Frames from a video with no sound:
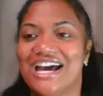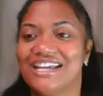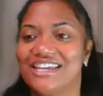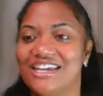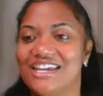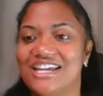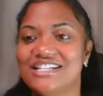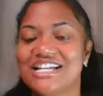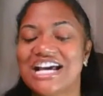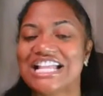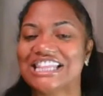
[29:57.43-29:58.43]
Again,
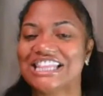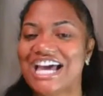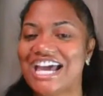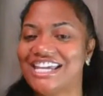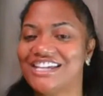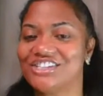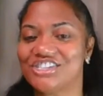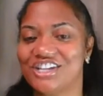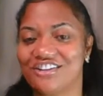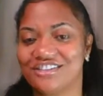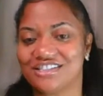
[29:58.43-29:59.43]
like and
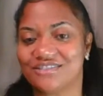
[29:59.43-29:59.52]
share this